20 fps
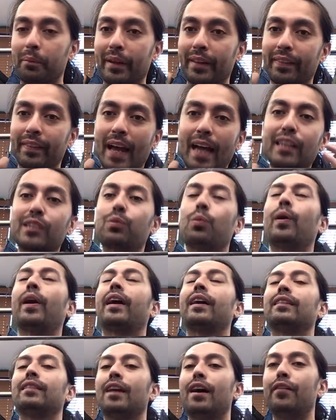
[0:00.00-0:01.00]
And that's what
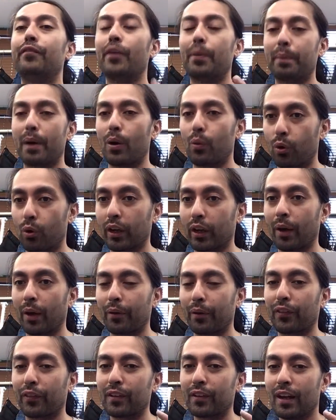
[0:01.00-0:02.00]
I love about working
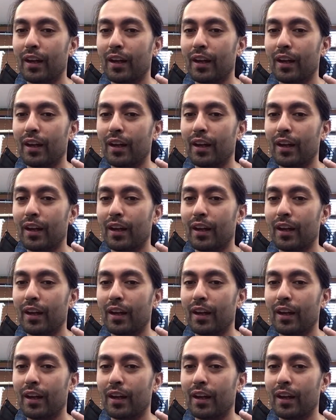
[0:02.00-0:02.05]
with